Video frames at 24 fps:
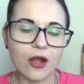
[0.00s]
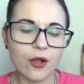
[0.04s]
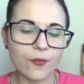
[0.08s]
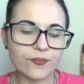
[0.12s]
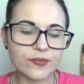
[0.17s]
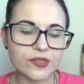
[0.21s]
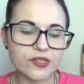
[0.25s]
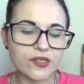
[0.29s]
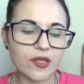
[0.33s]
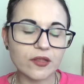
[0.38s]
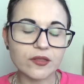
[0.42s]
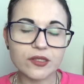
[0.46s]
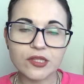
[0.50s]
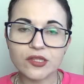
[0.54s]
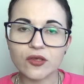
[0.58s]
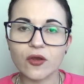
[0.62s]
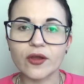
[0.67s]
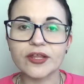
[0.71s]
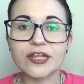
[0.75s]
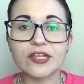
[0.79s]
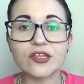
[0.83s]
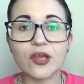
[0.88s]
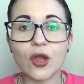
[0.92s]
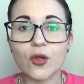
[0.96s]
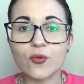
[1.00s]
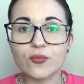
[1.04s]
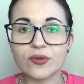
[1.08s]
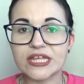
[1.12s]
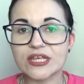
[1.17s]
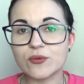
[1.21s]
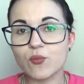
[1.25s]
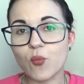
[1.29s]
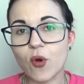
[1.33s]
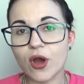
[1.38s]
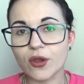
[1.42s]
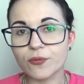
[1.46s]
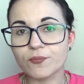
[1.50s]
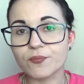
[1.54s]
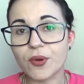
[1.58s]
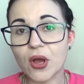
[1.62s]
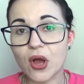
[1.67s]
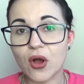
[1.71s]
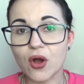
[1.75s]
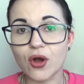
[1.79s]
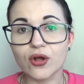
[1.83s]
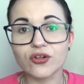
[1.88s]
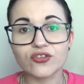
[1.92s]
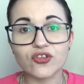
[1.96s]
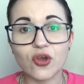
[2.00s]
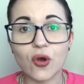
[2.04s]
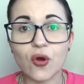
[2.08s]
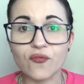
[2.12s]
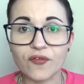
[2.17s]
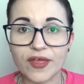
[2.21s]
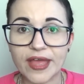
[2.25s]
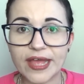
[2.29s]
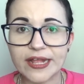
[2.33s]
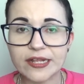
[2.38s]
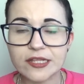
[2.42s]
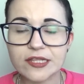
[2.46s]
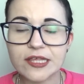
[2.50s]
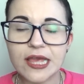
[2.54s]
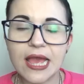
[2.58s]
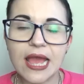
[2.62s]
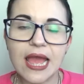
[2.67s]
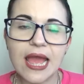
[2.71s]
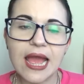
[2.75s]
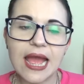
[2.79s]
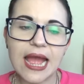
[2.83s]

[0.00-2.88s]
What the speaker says: Sun sign is only one part of it.